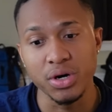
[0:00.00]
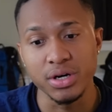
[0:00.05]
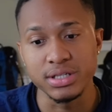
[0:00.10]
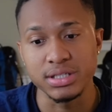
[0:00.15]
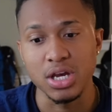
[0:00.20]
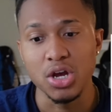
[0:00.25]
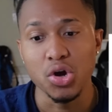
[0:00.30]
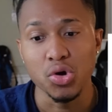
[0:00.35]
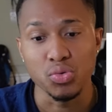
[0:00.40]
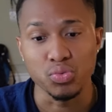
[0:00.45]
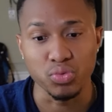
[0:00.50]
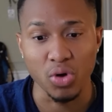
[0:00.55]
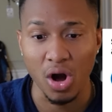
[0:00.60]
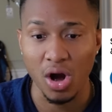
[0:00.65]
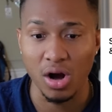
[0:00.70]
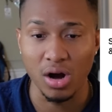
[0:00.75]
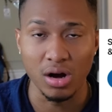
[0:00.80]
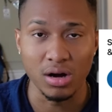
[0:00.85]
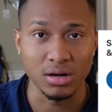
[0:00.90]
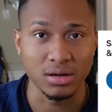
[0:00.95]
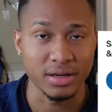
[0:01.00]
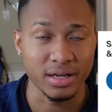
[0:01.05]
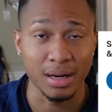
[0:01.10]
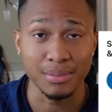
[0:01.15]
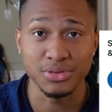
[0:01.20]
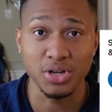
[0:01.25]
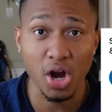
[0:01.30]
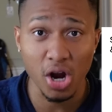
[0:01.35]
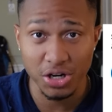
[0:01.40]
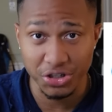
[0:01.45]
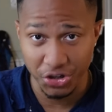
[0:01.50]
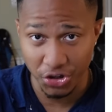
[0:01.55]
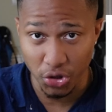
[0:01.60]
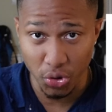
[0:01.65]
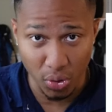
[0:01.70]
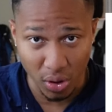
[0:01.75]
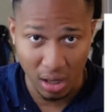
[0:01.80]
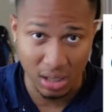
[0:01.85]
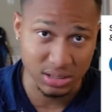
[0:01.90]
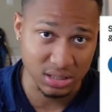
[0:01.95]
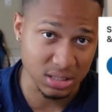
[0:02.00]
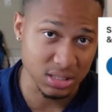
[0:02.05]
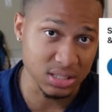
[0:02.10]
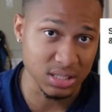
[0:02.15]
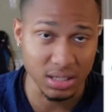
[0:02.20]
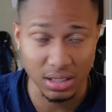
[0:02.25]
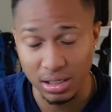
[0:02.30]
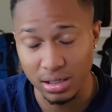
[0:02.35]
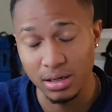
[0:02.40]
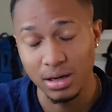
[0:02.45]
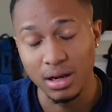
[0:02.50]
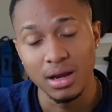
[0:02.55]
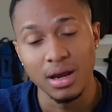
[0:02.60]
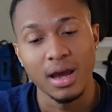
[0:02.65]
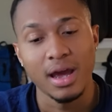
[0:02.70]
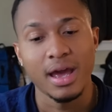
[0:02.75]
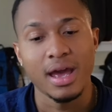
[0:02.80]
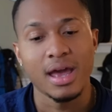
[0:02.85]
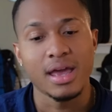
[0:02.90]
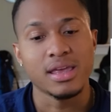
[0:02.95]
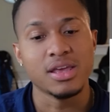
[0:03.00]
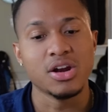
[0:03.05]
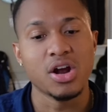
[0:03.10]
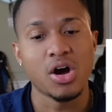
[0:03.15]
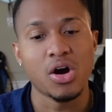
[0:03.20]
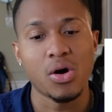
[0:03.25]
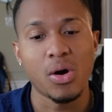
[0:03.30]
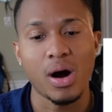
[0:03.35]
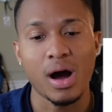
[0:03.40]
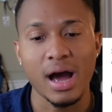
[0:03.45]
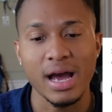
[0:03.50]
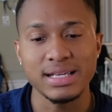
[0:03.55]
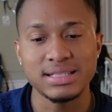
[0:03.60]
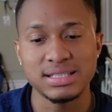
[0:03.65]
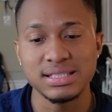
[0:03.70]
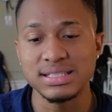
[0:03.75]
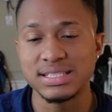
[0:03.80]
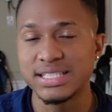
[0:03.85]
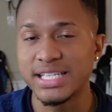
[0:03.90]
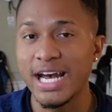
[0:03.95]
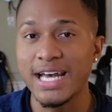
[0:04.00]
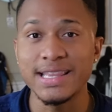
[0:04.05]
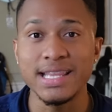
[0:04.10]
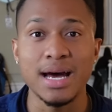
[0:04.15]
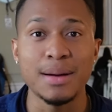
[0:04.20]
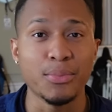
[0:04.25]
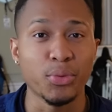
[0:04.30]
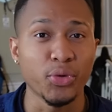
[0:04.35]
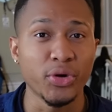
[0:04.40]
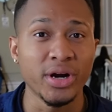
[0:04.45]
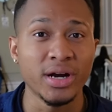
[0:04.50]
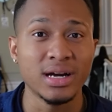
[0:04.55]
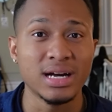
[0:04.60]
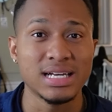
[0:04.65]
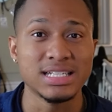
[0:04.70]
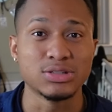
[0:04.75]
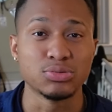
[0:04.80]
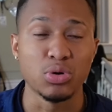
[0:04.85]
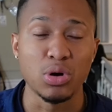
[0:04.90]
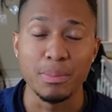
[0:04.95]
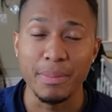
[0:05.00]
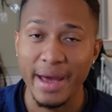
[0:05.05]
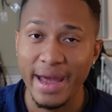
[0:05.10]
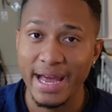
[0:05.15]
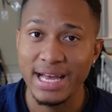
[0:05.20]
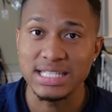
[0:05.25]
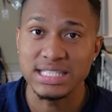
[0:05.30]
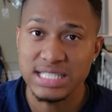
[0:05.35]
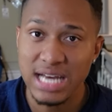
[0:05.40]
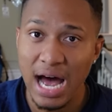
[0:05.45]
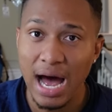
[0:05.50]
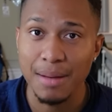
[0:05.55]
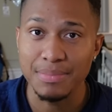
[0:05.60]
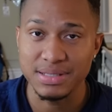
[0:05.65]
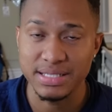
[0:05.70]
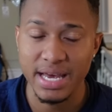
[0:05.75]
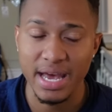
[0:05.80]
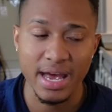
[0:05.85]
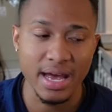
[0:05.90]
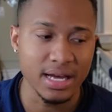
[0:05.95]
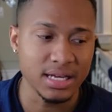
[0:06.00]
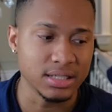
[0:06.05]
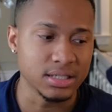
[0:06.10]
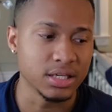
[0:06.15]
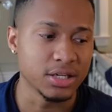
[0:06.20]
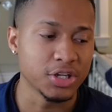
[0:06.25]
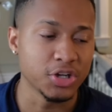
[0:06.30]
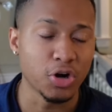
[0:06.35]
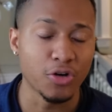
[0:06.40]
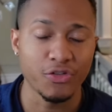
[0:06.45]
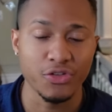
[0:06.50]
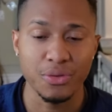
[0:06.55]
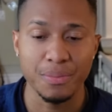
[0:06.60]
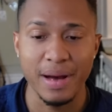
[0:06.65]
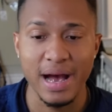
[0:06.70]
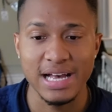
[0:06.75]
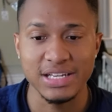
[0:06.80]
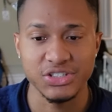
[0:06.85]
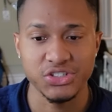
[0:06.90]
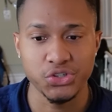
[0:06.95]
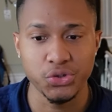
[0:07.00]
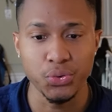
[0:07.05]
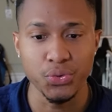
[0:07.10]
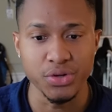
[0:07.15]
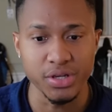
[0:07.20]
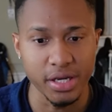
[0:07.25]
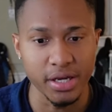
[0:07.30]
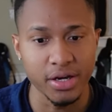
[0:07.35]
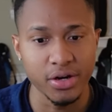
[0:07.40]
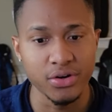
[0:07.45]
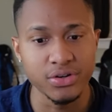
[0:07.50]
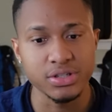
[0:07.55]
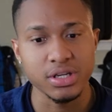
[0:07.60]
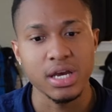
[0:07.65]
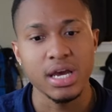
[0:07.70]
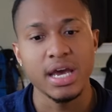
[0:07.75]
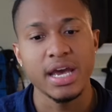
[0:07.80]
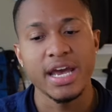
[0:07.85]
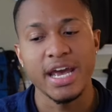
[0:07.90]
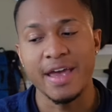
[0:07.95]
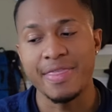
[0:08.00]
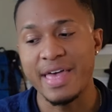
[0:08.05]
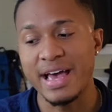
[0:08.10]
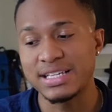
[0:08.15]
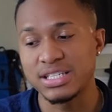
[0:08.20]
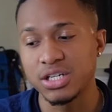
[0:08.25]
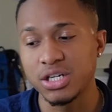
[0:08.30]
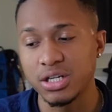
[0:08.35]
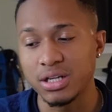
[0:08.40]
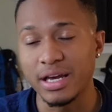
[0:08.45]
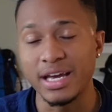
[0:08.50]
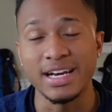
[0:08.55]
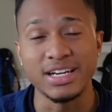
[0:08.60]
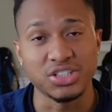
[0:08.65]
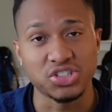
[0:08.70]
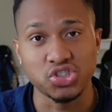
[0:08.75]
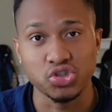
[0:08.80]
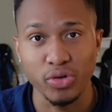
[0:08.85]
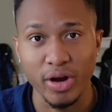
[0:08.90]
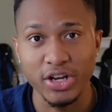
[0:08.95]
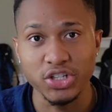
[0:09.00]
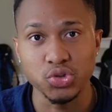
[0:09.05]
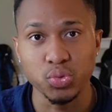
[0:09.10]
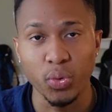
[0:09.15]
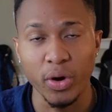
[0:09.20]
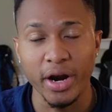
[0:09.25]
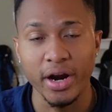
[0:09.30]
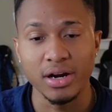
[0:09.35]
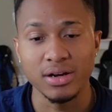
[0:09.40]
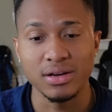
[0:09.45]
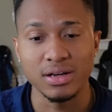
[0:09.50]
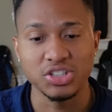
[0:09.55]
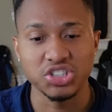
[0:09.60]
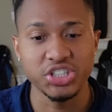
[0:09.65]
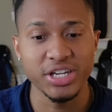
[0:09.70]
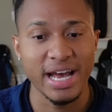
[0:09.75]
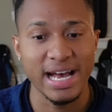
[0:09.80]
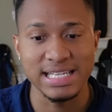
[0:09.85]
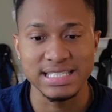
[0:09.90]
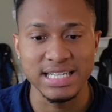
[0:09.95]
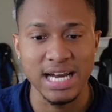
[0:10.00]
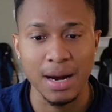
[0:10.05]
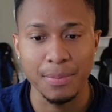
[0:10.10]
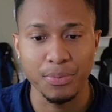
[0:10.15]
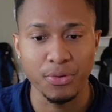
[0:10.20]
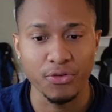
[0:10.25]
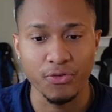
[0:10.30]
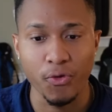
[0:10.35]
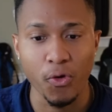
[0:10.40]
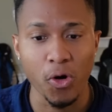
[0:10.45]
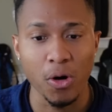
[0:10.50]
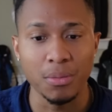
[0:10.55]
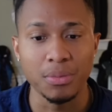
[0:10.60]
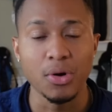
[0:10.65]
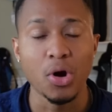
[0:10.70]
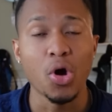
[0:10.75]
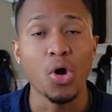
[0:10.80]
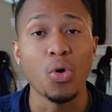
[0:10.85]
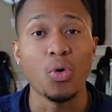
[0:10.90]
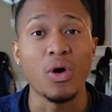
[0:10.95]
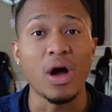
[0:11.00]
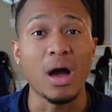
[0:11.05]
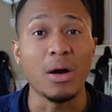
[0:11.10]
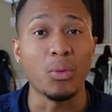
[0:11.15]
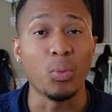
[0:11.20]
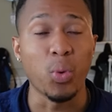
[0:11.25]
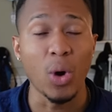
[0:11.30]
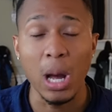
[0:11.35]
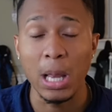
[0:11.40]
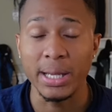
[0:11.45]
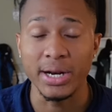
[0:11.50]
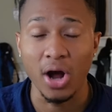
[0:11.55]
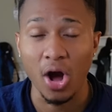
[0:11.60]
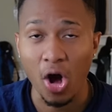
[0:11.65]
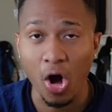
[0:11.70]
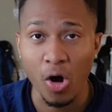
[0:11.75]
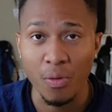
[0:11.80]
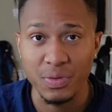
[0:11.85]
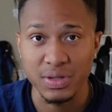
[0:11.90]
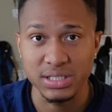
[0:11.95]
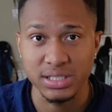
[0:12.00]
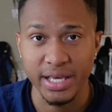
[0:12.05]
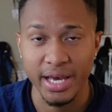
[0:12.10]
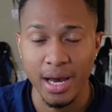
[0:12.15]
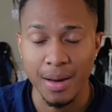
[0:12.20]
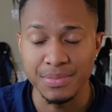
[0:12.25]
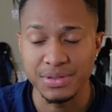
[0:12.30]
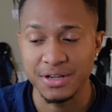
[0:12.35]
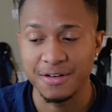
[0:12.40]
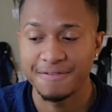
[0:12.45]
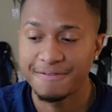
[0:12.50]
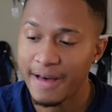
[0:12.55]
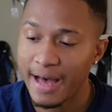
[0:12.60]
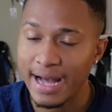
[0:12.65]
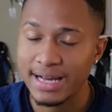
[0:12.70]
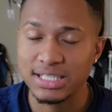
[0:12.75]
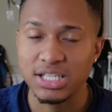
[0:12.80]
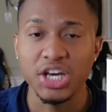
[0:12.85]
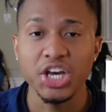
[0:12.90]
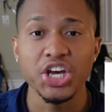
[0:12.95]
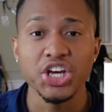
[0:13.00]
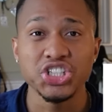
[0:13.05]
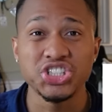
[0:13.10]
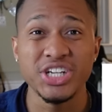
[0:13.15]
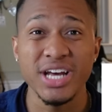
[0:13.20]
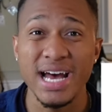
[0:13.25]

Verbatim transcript: viewers wrong. And I'm talking to you, Constantine. You know, it's insane that Maria has remained top ten, you know, for the past two years. And that's in, in a stretch where she has not performed well at all in the slams. In fact,